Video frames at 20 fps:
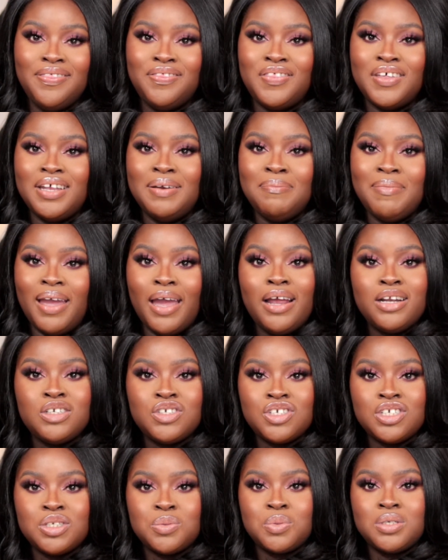The
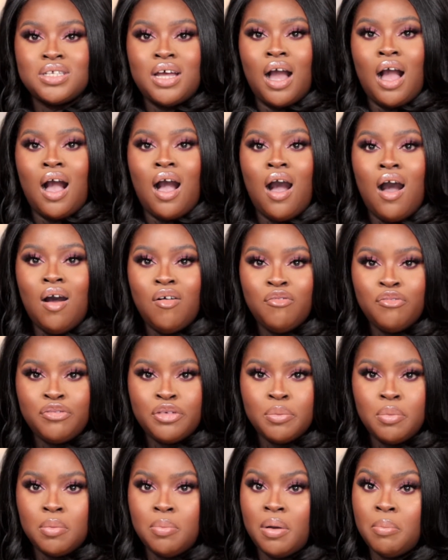mattress was
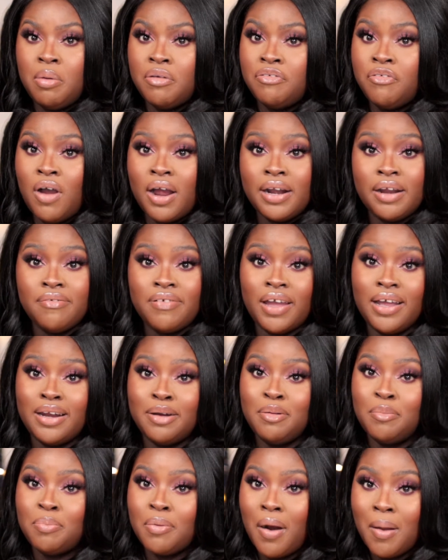uncomfortable, but before I never had
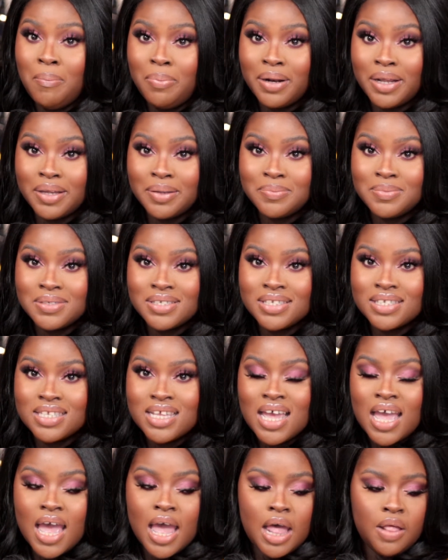any problems.
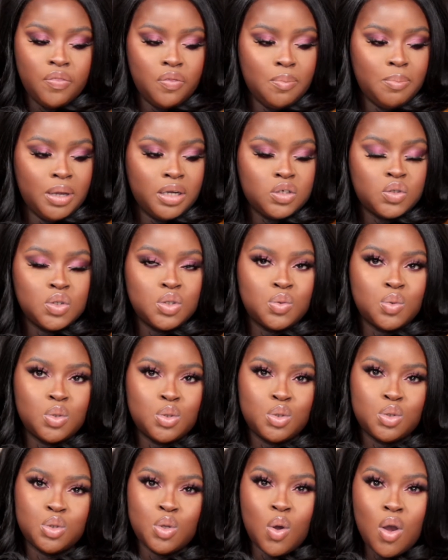The mattress was
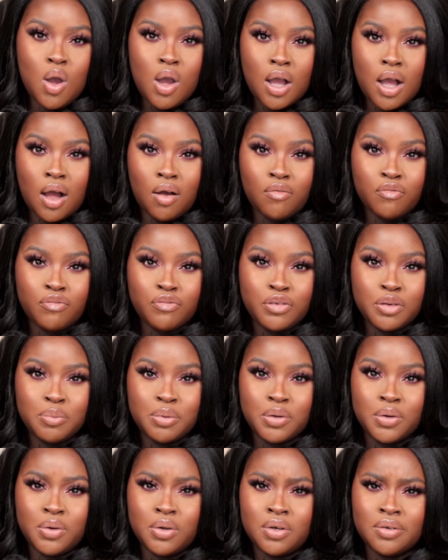so
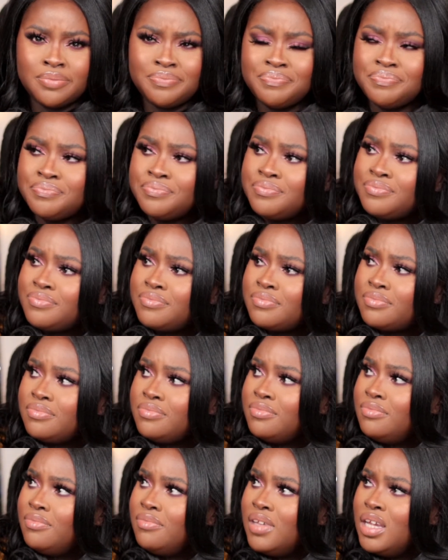uncomfortable,
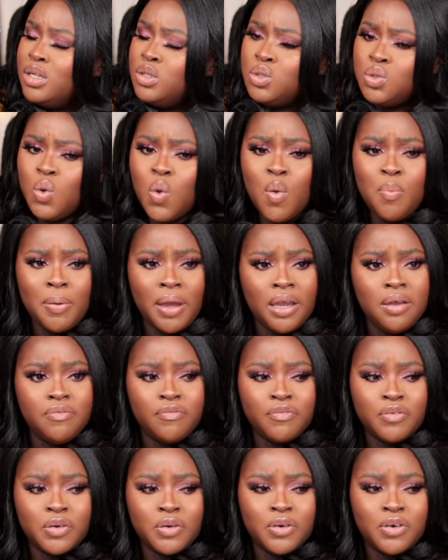so
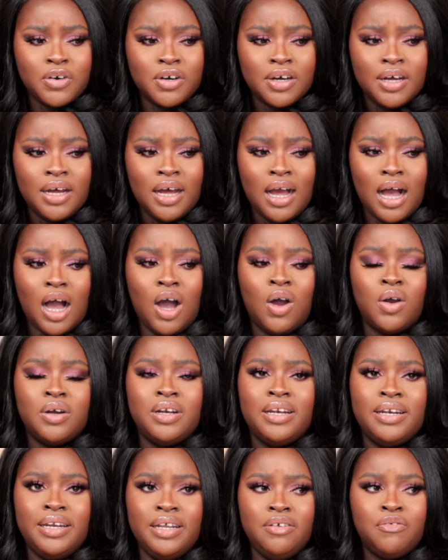painful. I
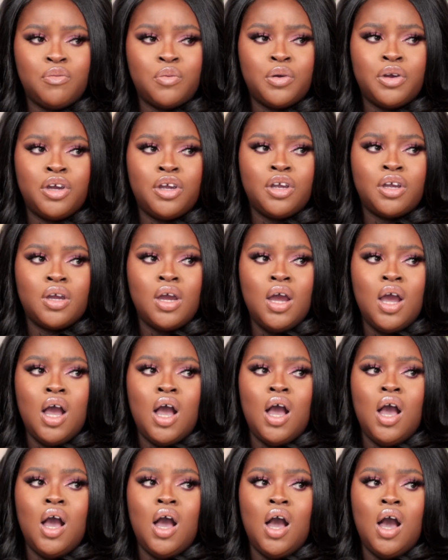would leave work
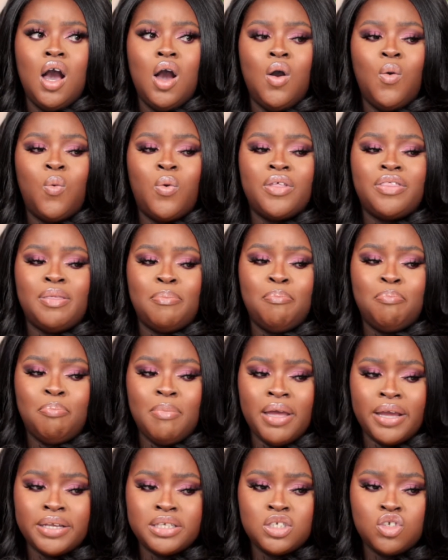with
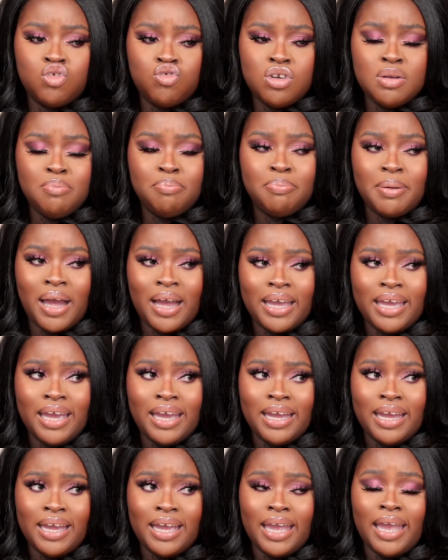extreme
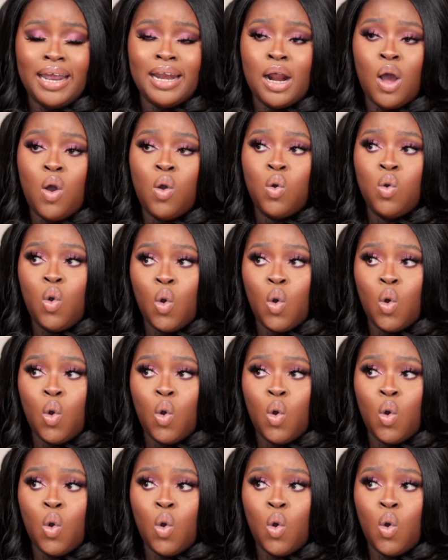backache and I'll